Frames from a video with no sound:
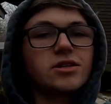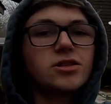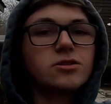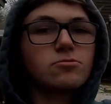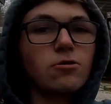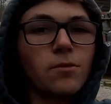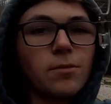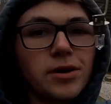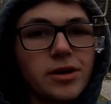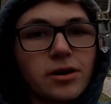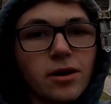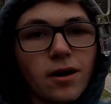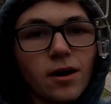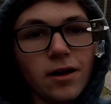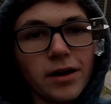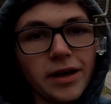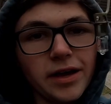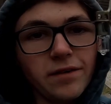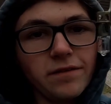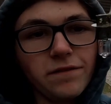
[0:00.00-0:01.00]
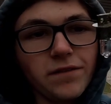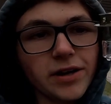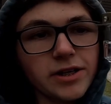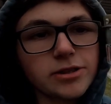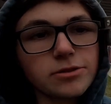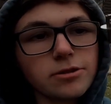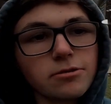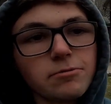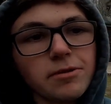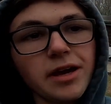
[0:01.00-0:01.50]
is what we call a
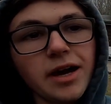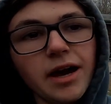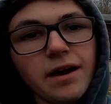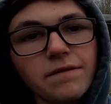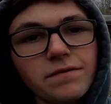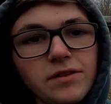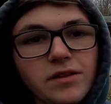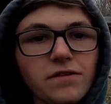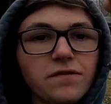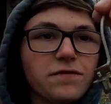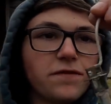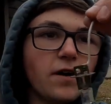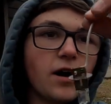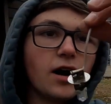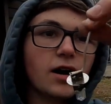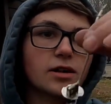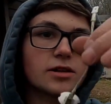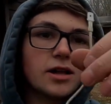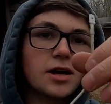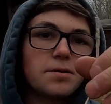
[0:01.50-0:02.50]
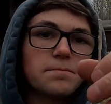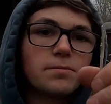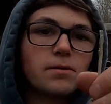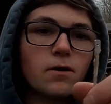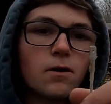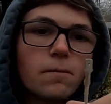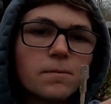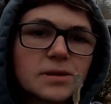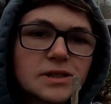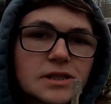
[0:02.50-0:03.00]
victory. We have the fog light
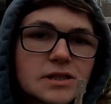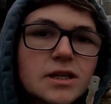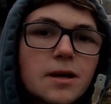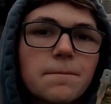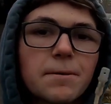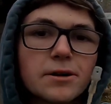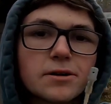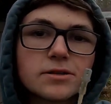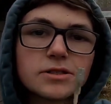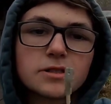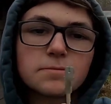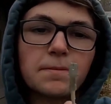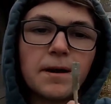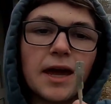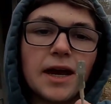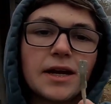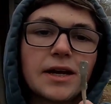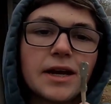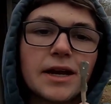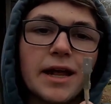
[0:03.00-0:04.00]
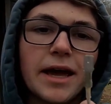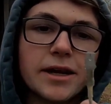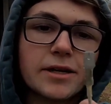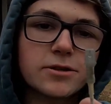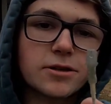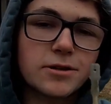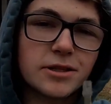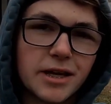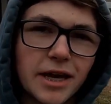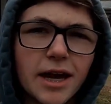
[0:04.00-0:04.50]
bulb. It's a typical spade
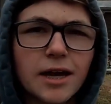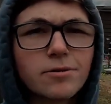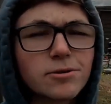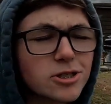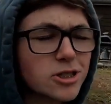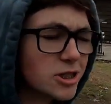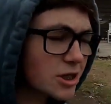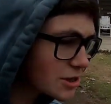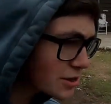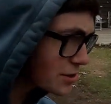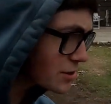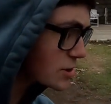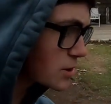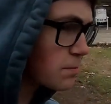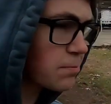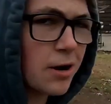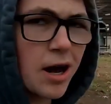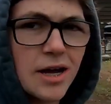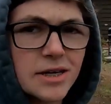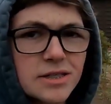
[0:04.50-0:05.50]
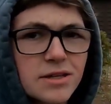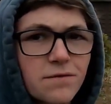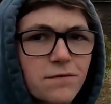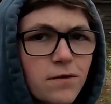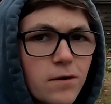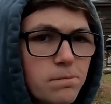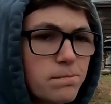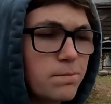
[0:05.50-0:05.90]
connector on the end, which is a little surprising for